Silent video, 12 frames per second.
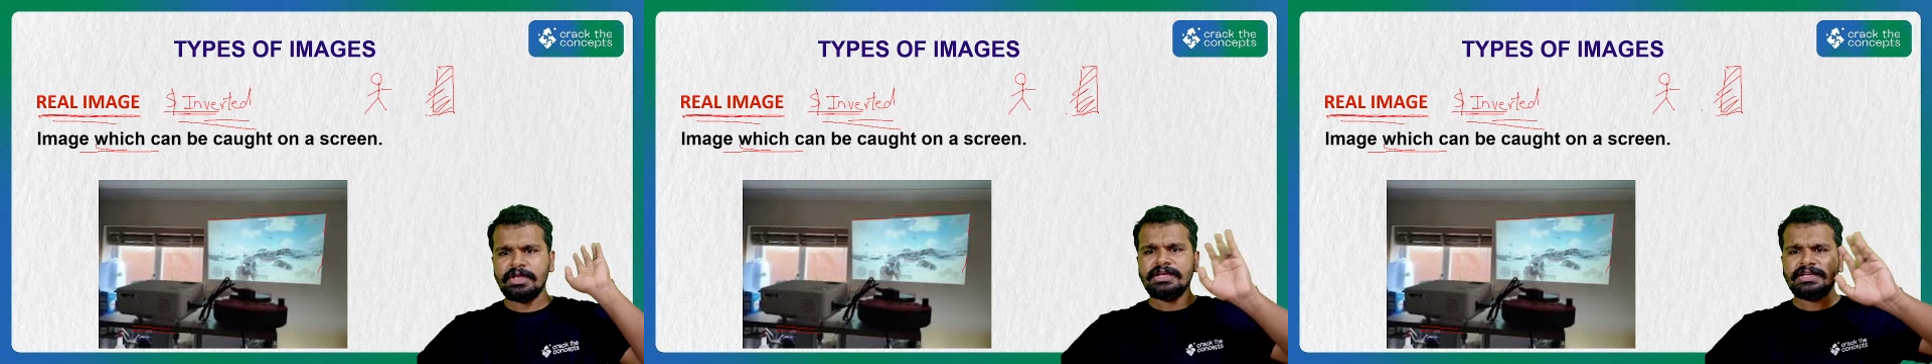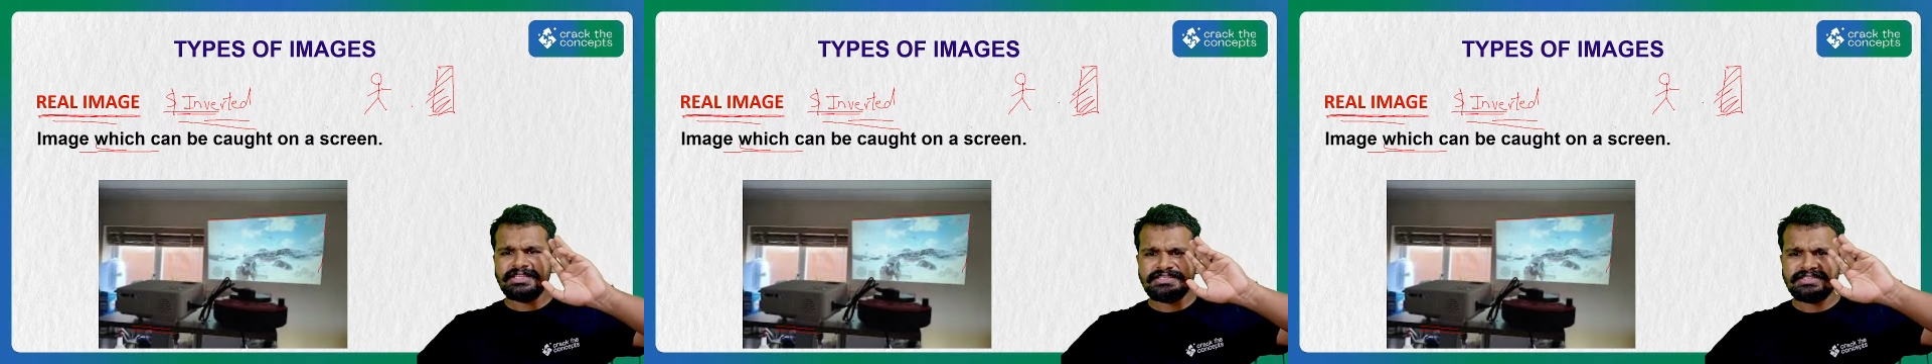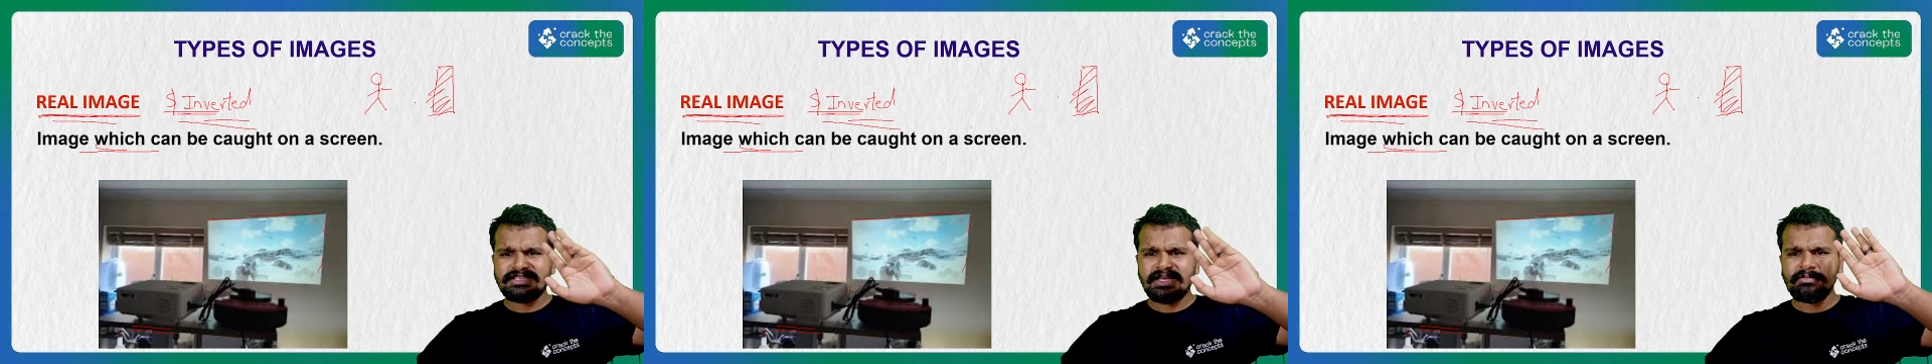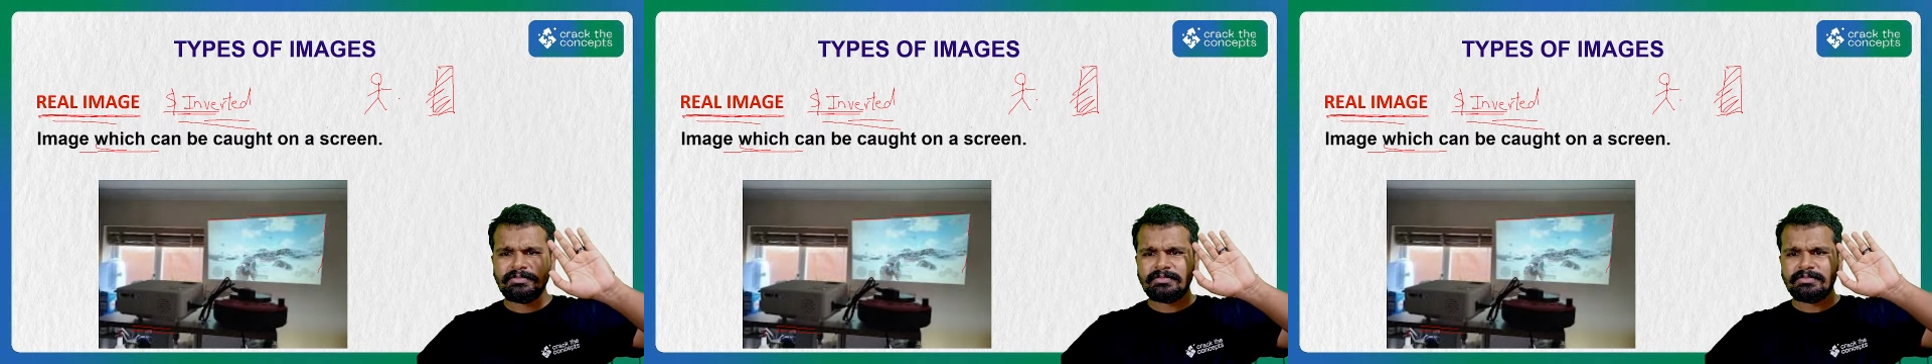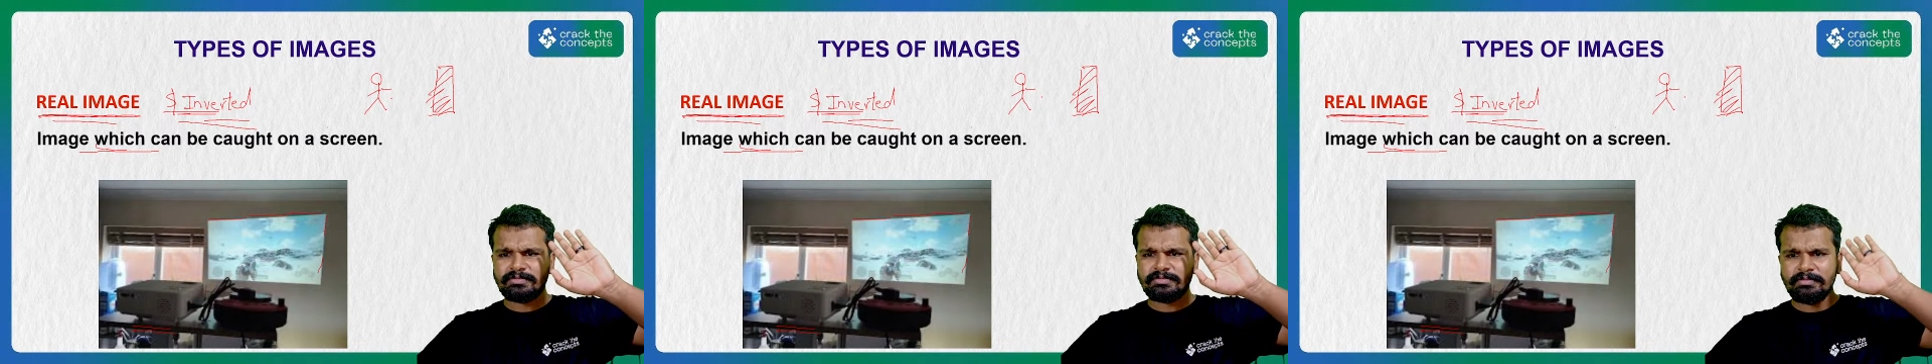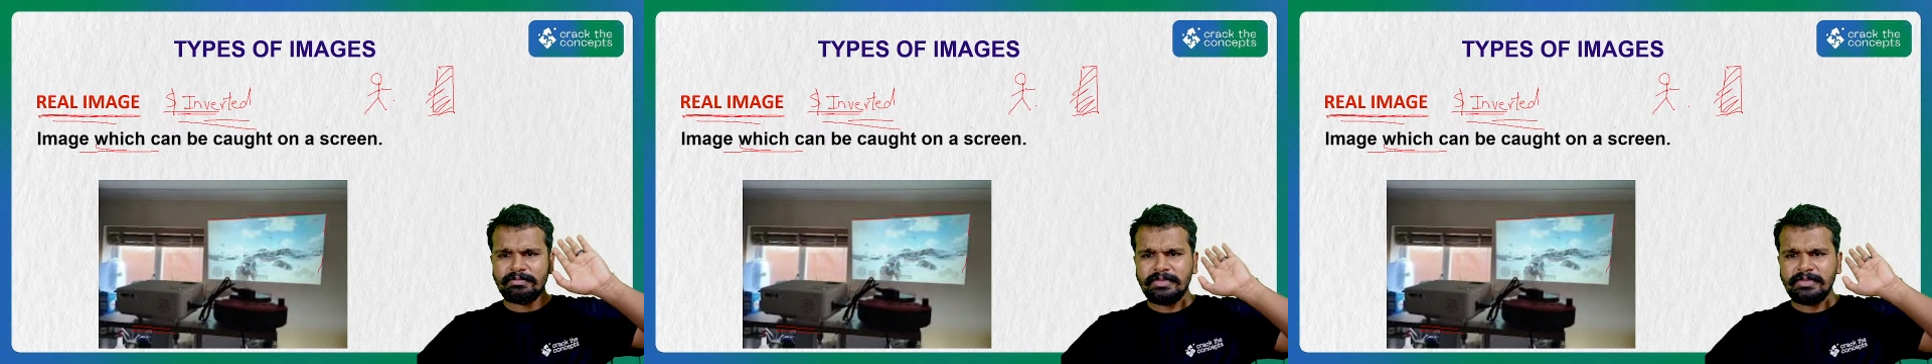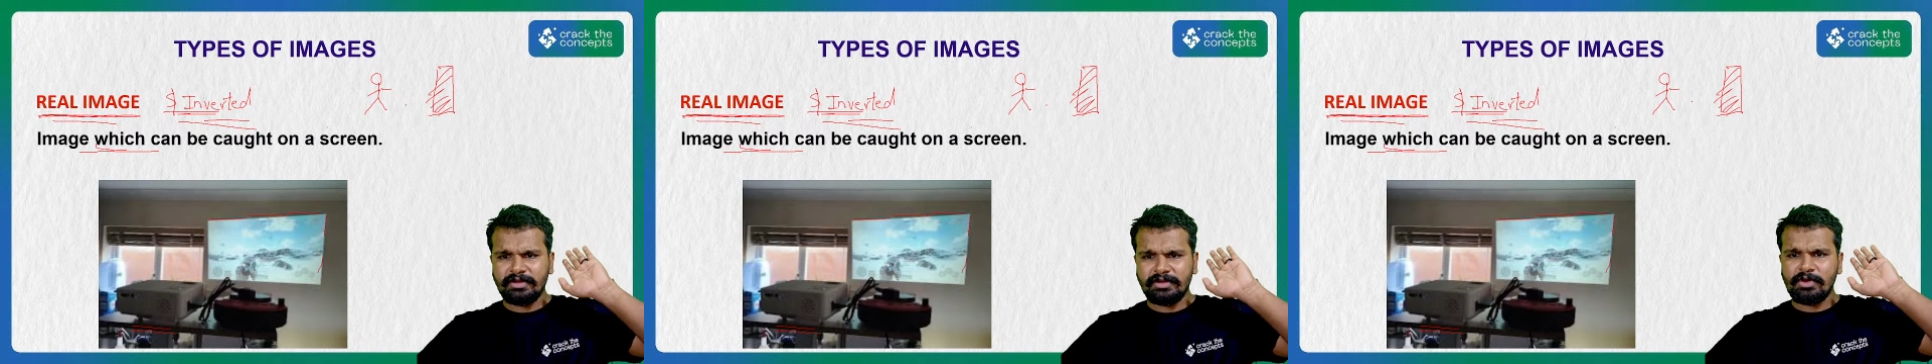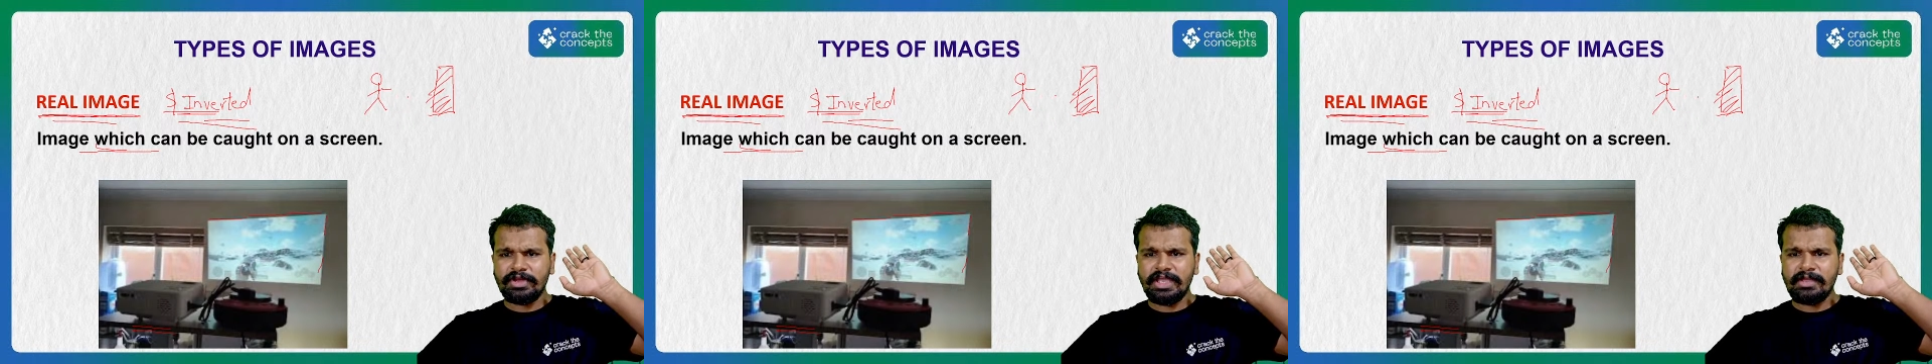This is some mirror.
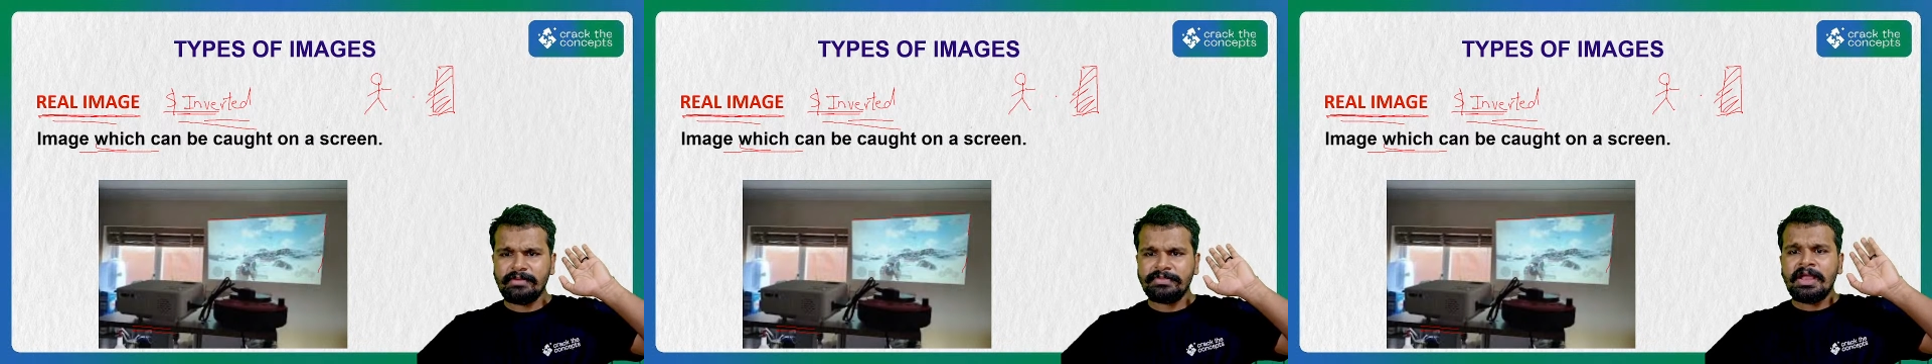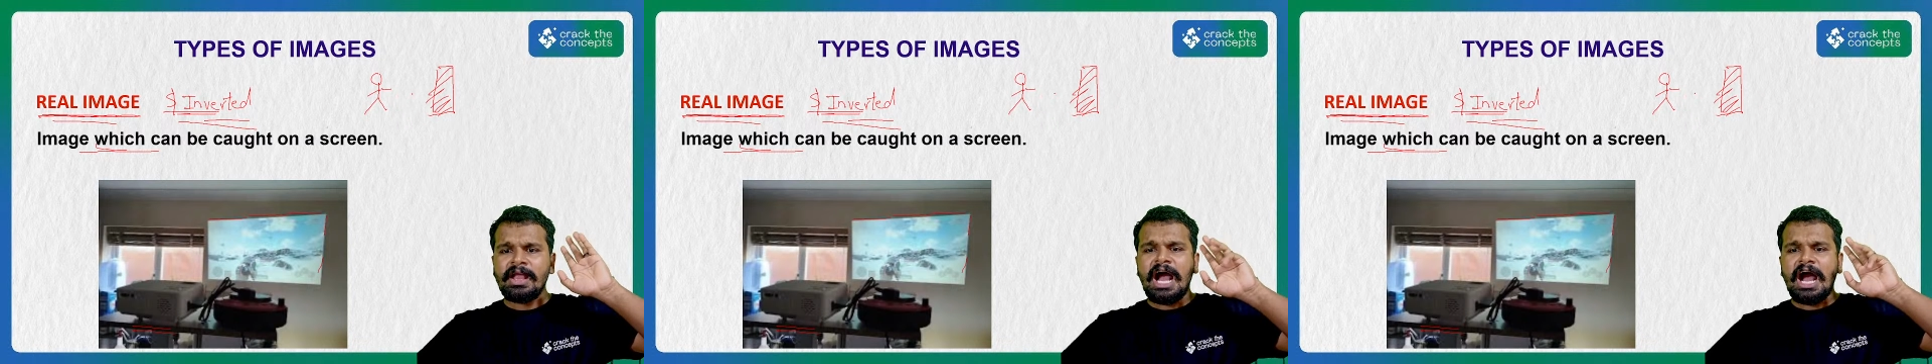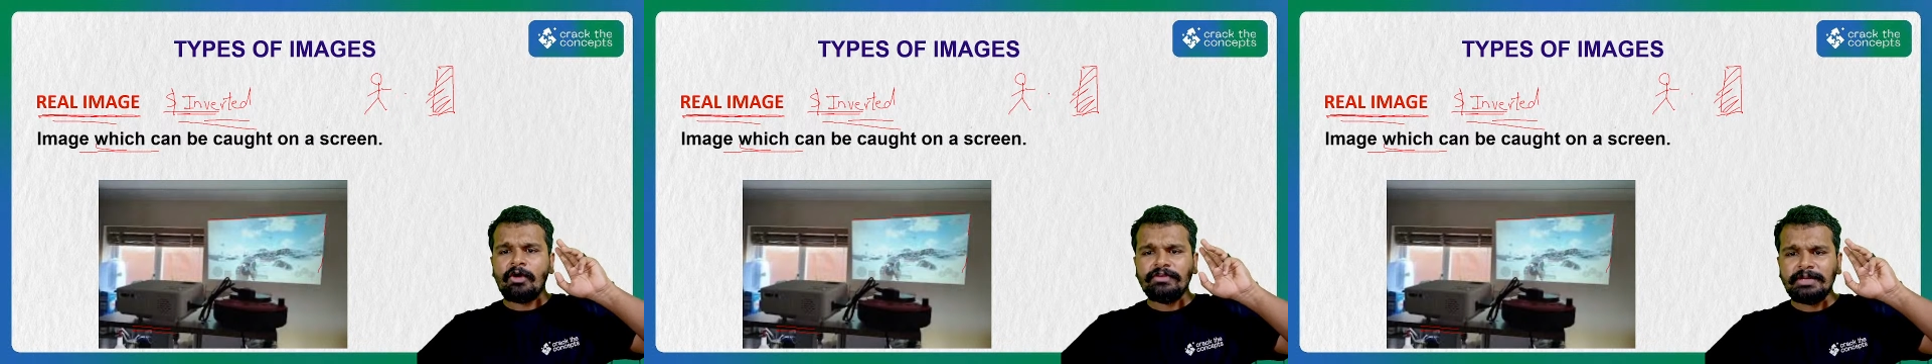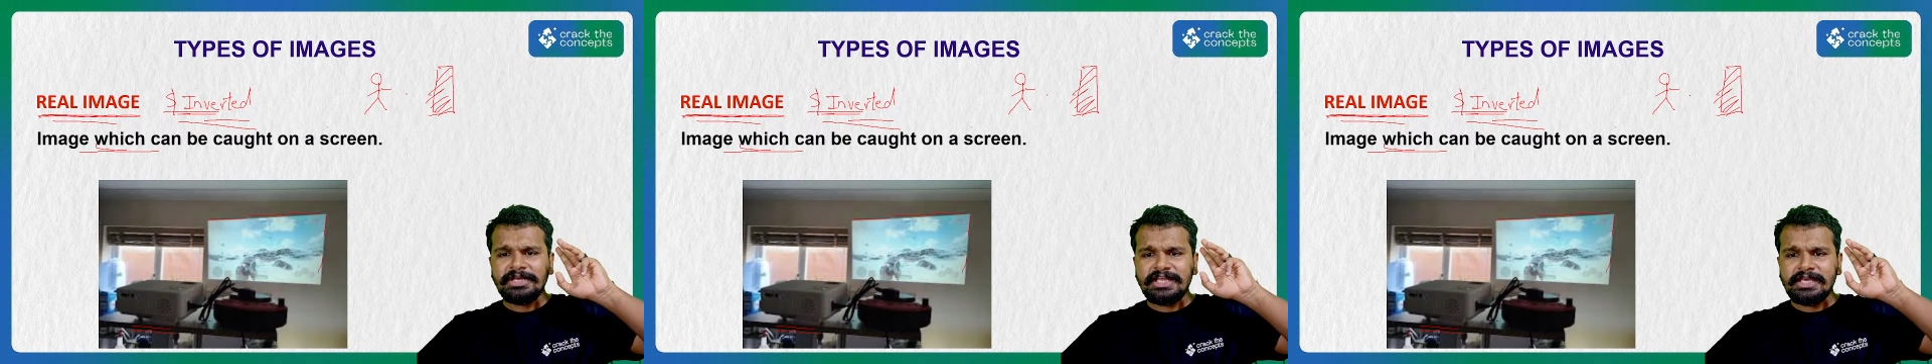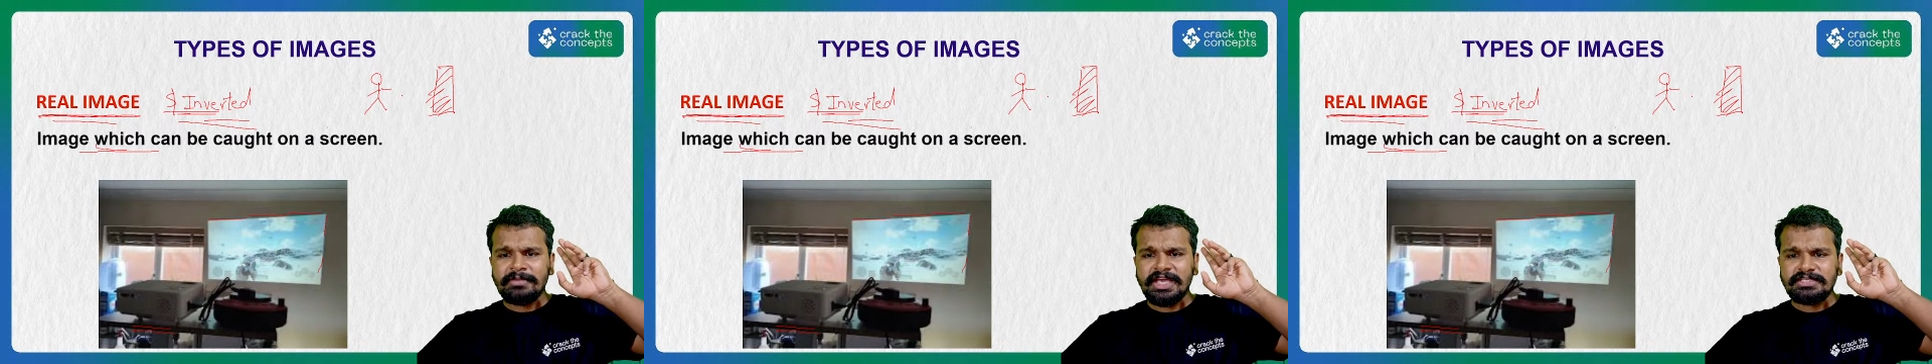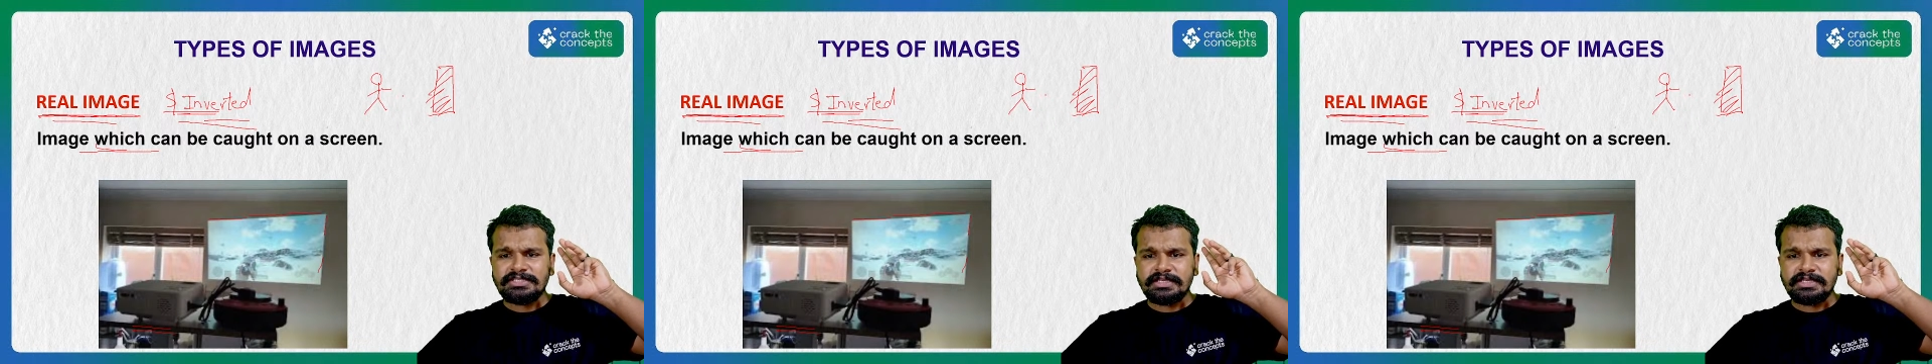Okay. How will be the image?